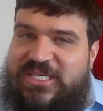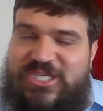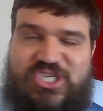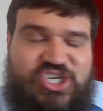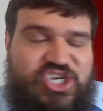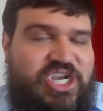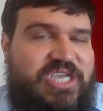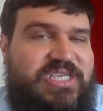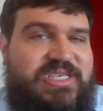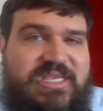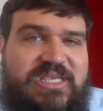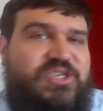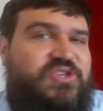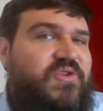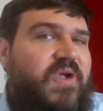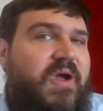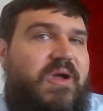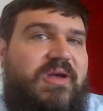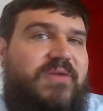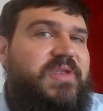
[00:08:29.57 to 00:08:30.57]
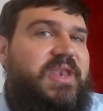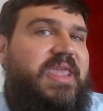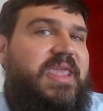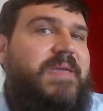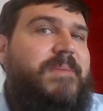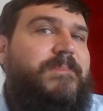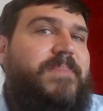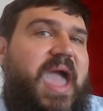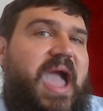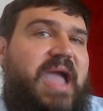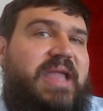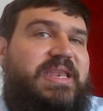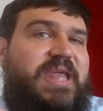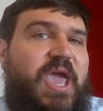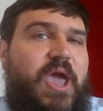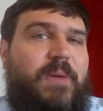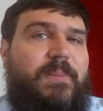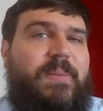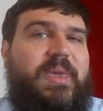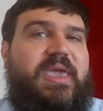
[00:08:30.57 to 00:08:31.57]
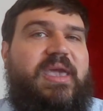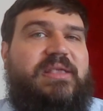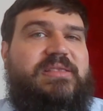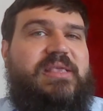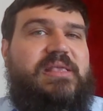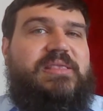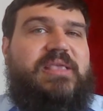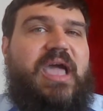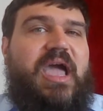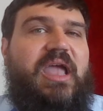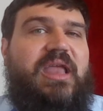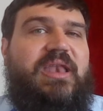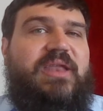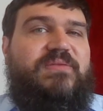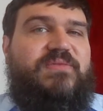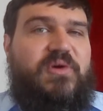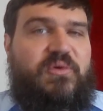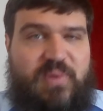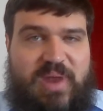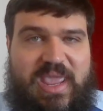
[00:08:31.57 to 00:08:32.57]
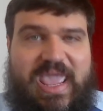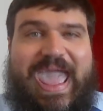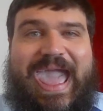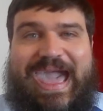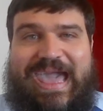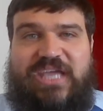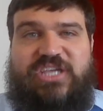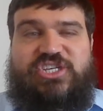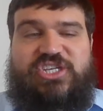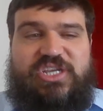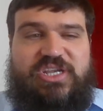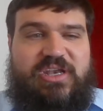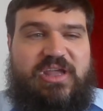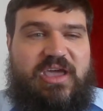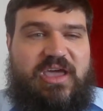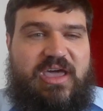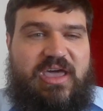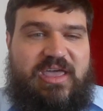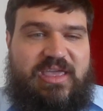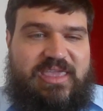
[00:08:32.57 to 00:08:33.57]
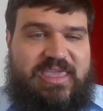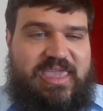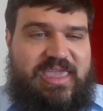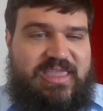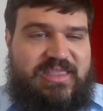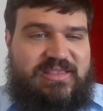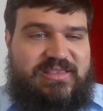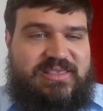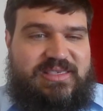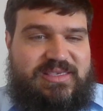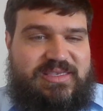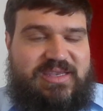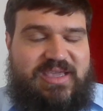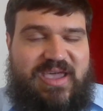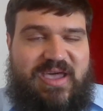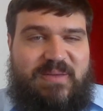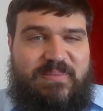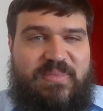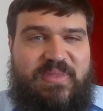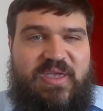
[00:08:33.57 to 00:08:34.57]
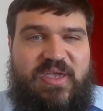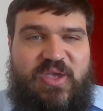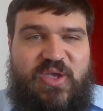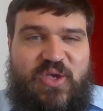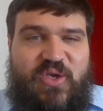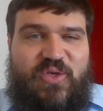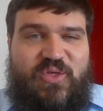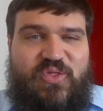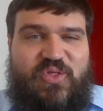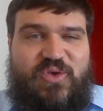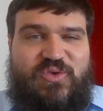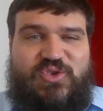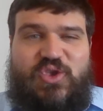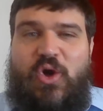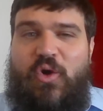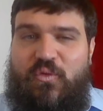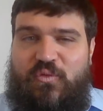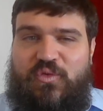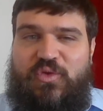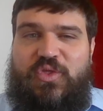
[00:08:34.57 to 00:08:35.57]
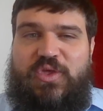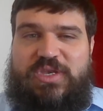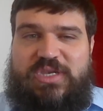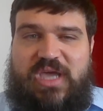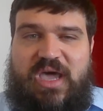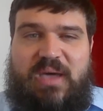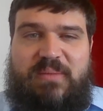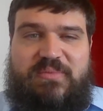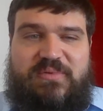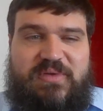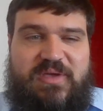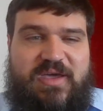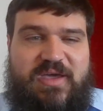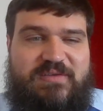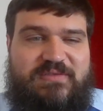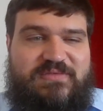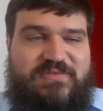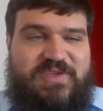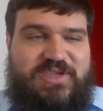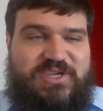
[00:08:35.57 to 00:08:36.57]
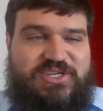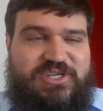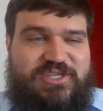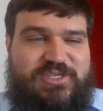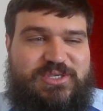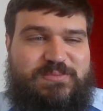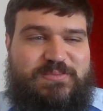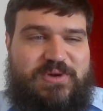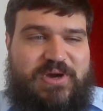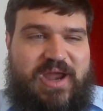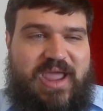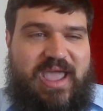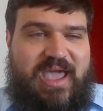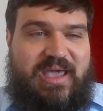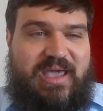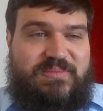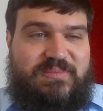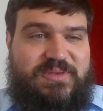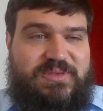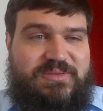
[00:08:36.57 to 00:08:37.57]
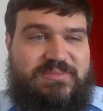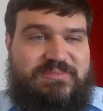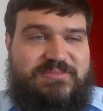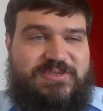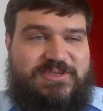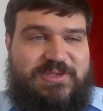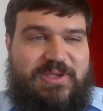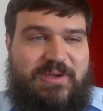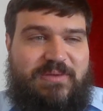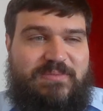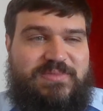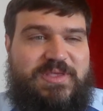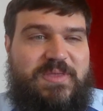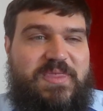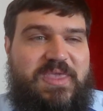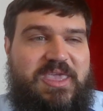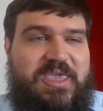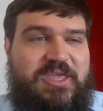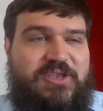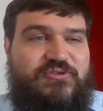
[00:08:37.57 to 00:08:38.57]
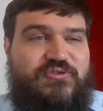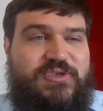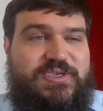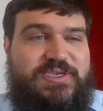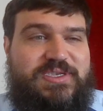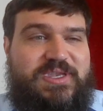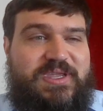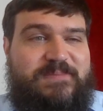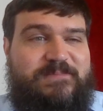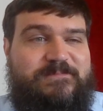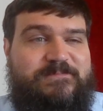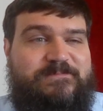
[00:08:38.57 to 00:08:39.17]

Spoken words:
just as strong of an impact because it's kind of a reaction against those over-the-top visions, perhaps. So, something interesting.